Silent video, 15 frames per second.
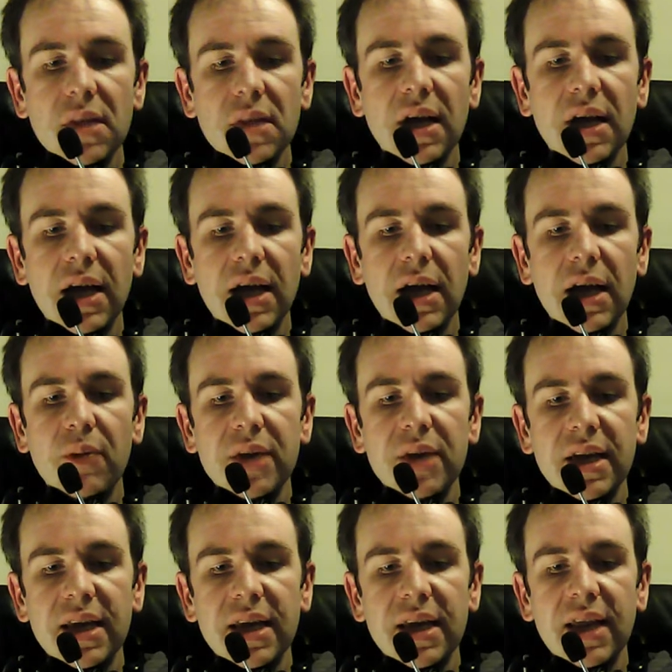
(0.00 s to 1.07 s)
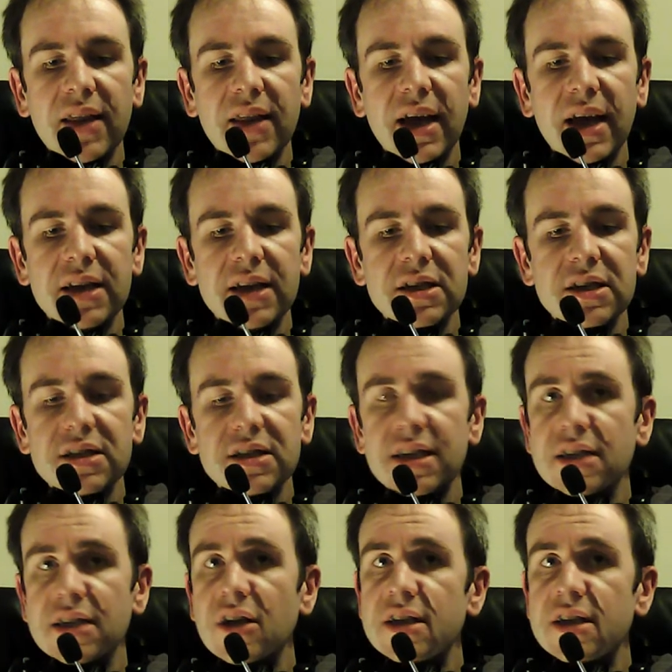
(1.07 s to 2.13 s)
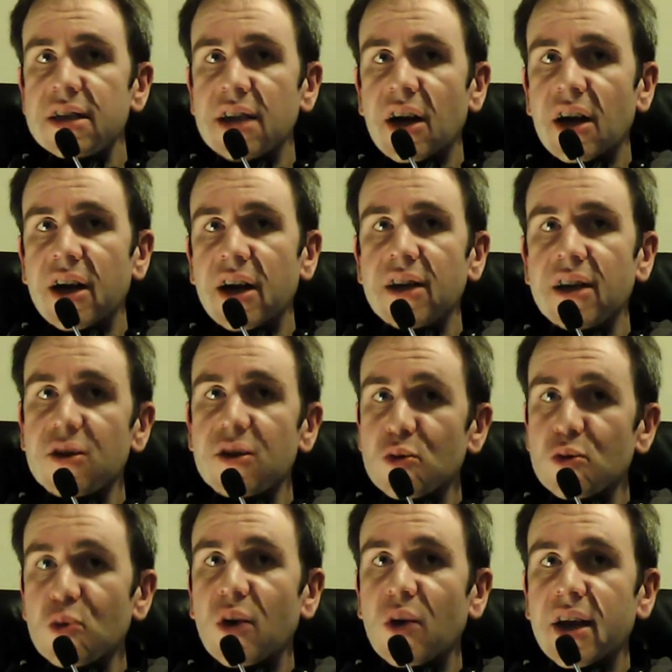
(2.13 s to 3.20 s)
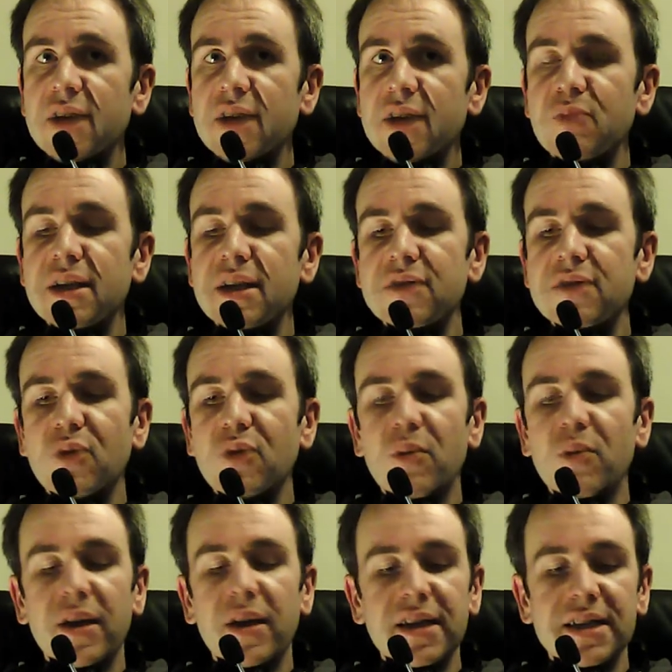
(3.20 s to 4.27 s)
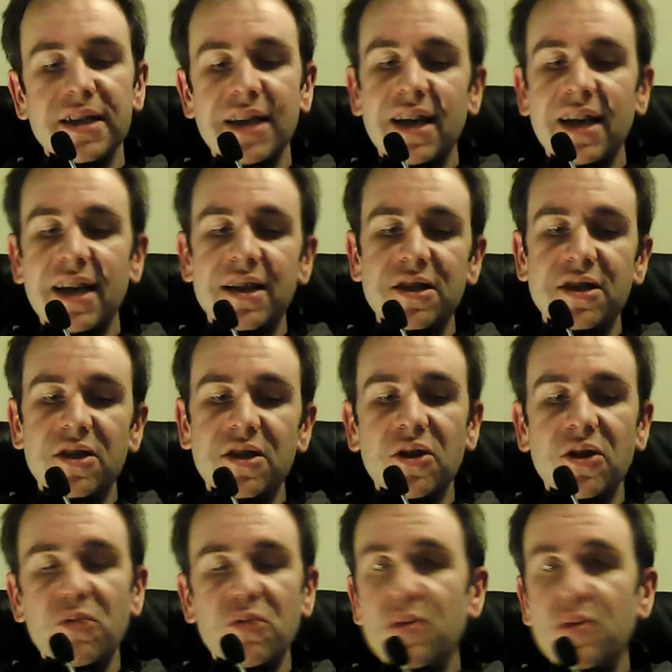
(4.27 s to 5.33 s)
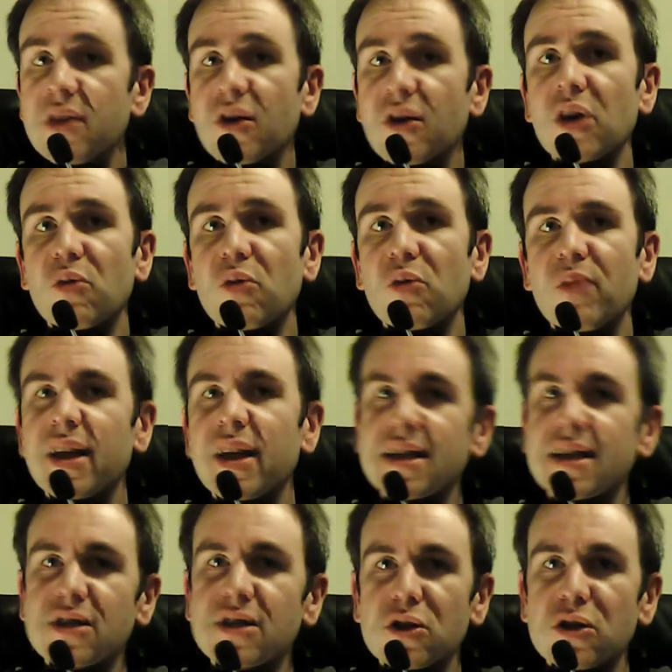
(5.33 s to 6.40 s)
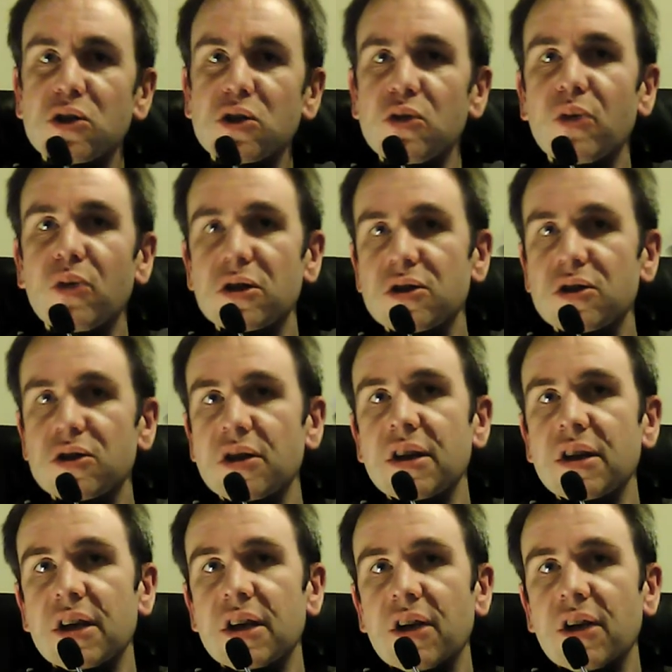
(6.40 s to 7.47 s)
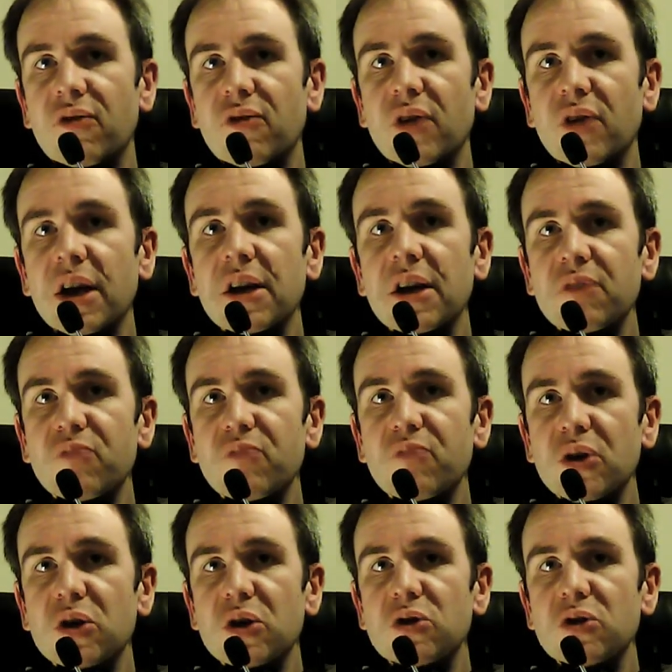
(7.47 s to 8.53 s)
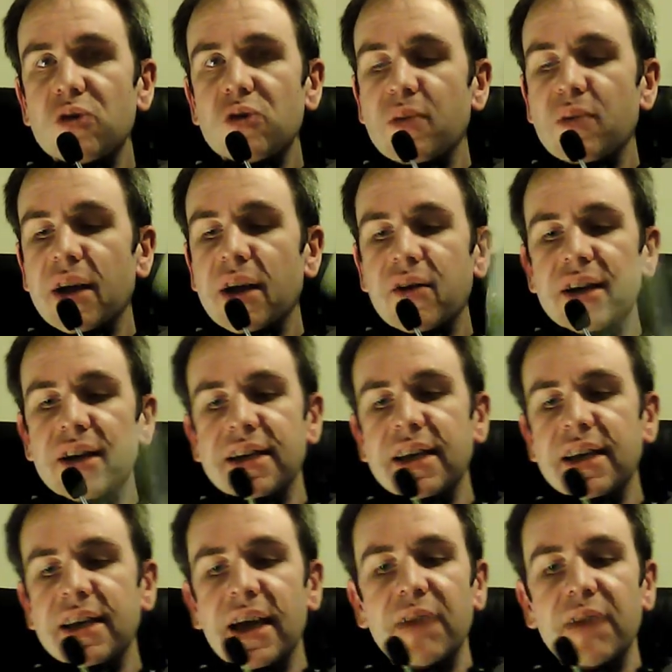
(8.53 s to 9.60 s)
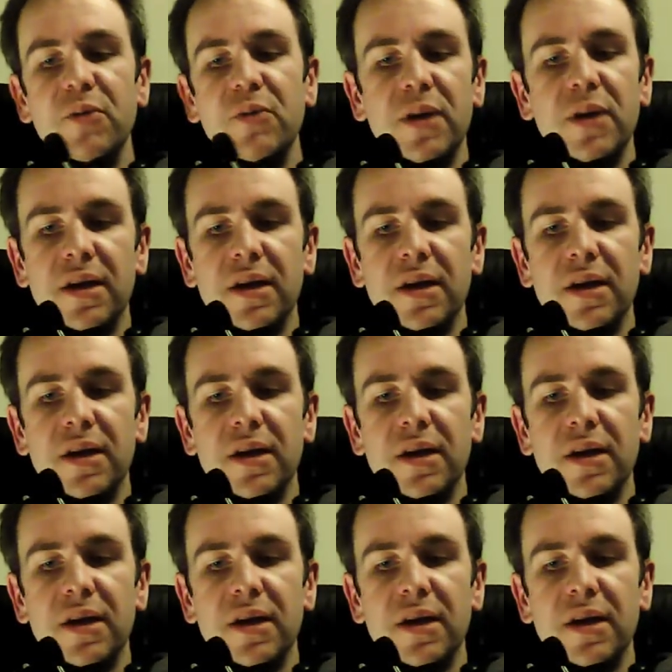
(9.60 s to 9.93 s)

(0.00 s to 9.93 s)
You can get that $6.99, quite an expensive one by these standards, but you've got to admit that's not too much for a good AAA rated game.